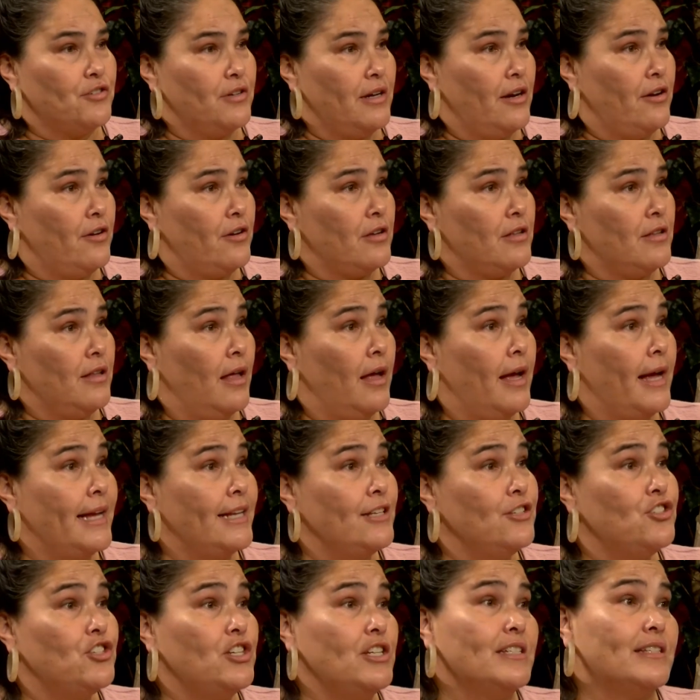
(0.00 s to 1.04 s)
Erin Klein.
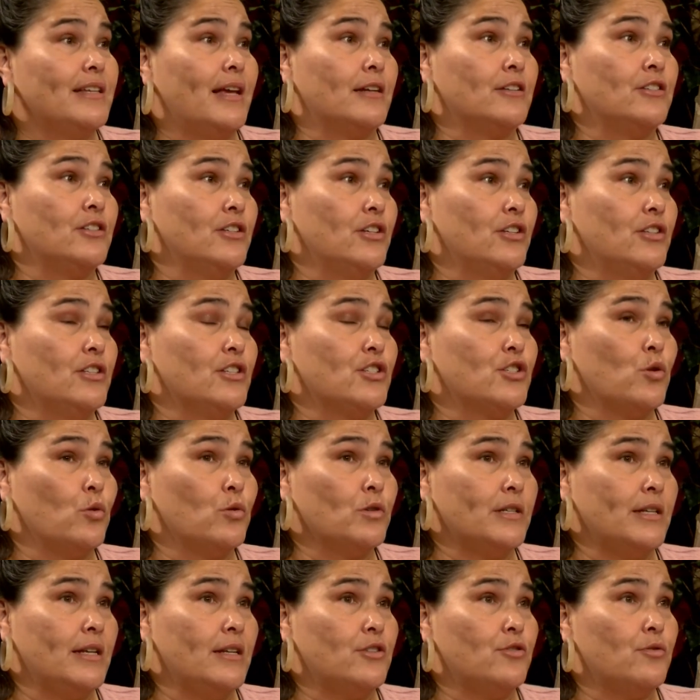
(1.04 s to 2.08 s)
She's actually the
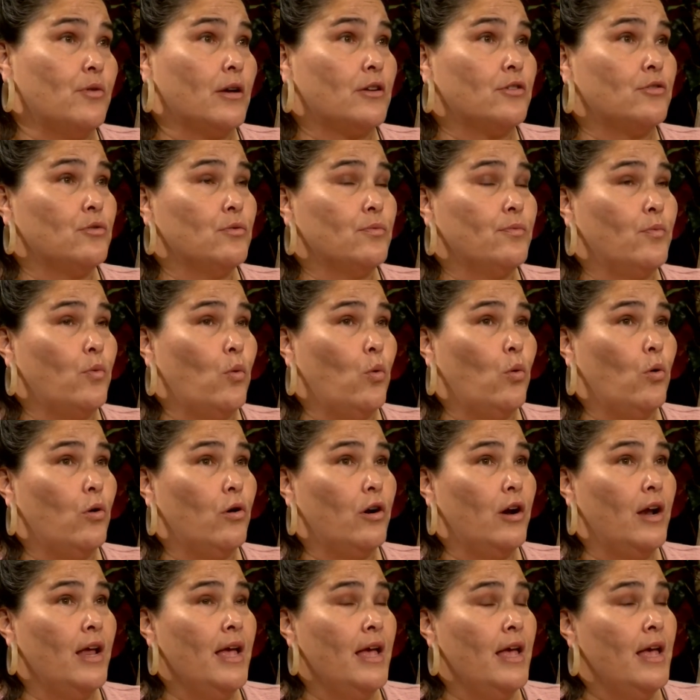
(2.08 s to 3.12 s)
Associate Director
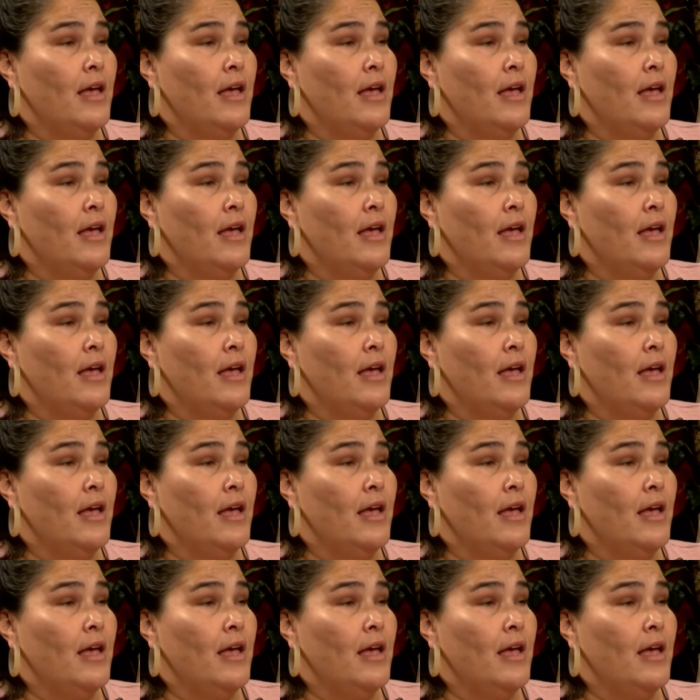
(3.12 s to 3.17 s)
for